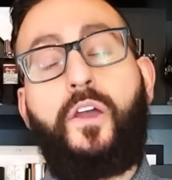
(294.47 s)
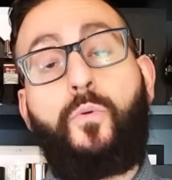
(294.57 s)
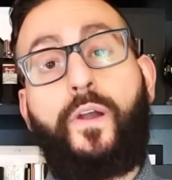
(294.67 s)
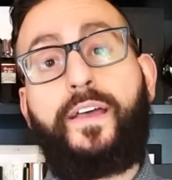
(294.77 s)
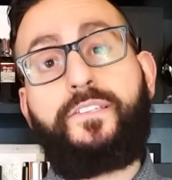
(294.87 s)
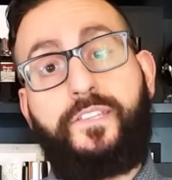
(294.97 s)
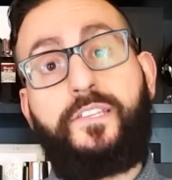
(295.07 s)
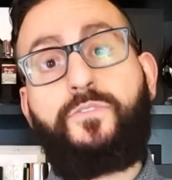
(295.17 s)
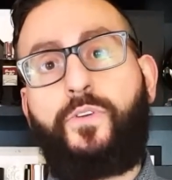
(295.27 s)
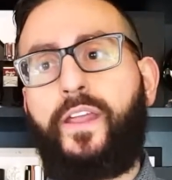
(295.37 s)
Whereas
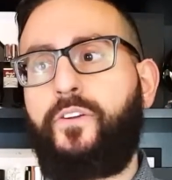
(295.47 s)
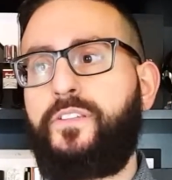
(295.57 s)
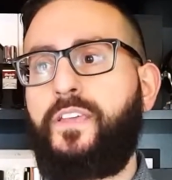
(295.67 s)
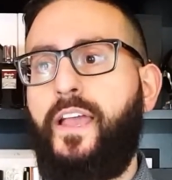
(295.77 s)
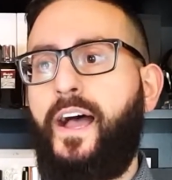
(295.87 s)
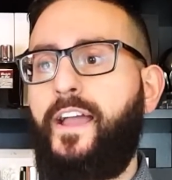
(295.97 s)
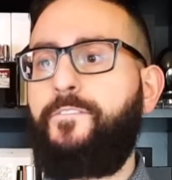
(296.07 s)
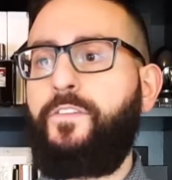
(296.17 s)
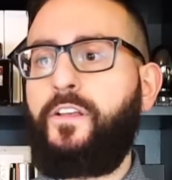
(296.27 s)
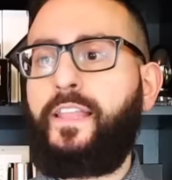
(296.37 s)
this fragrance, I
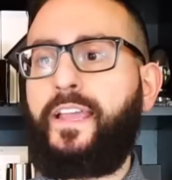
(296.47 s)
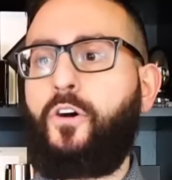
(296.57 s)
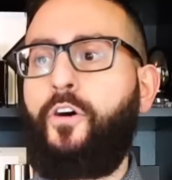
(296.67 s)
feel like